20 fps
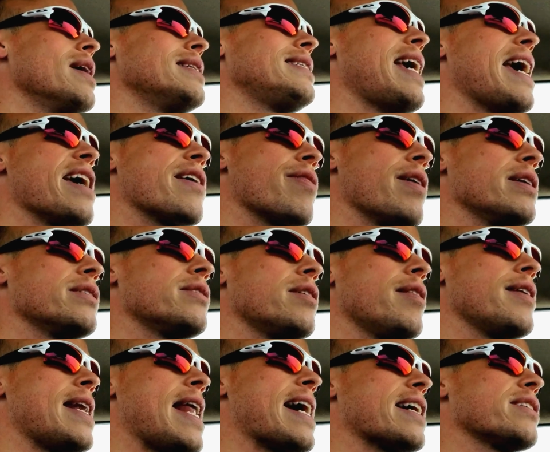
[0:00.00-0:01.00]
take things to
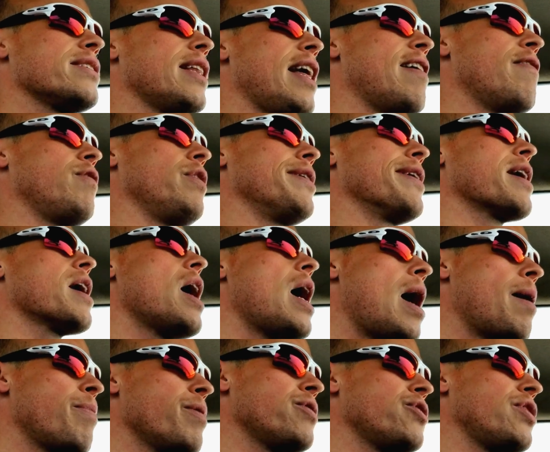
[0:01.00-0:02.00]
the next level and
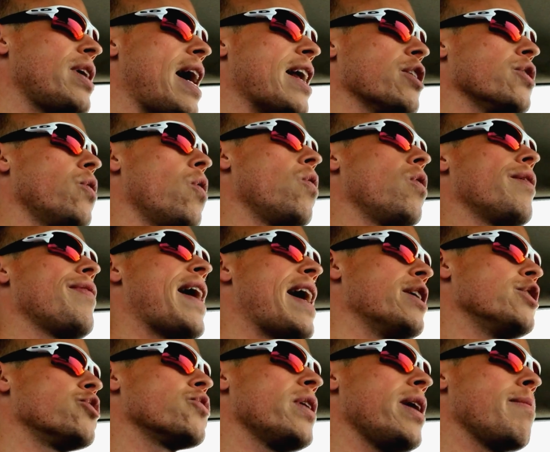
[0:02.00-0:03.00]
accomplish that goal and
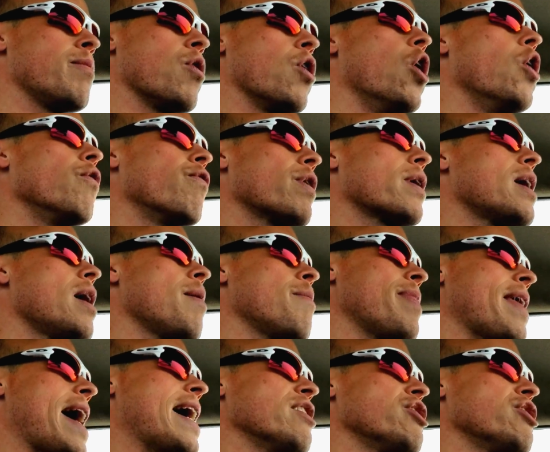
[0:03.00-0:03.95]
that dream or overcome that